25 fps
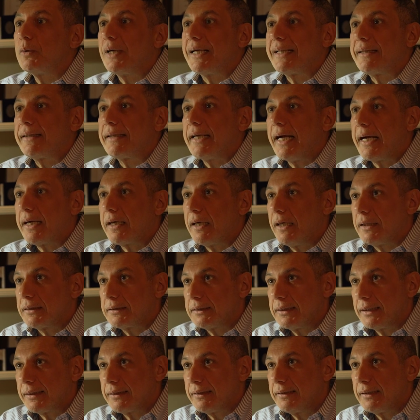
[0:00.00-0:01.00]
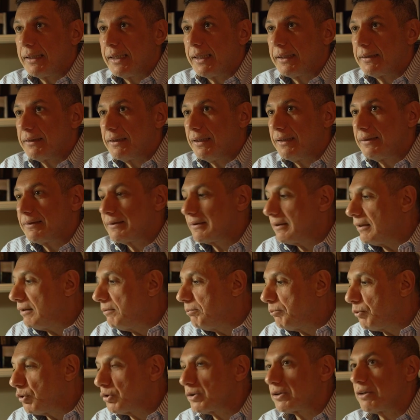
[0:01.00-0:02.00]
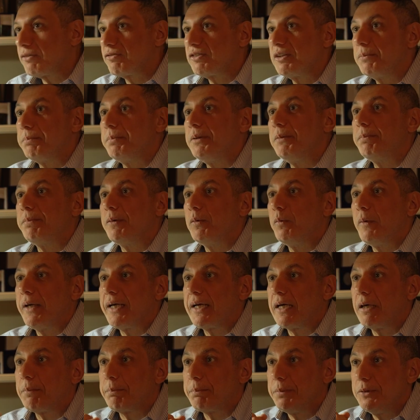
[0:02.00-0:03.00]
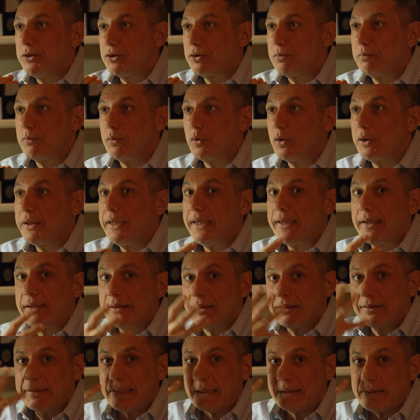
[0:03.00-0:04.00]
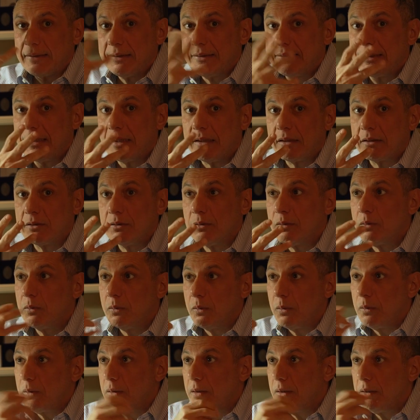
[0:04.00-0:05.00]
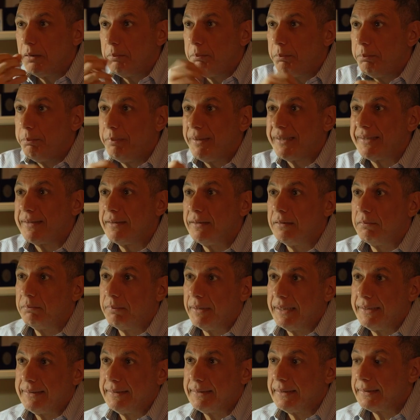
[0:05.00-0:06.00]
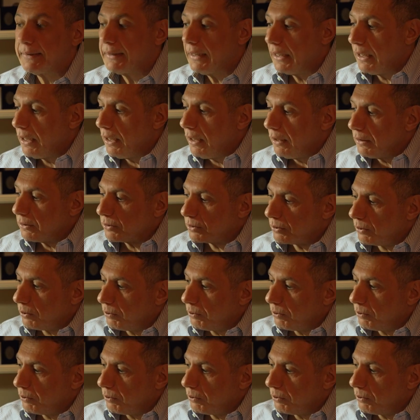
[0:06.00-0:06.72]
to attack us at night, and most of the people wake up in the morning that they are all bitten by this. So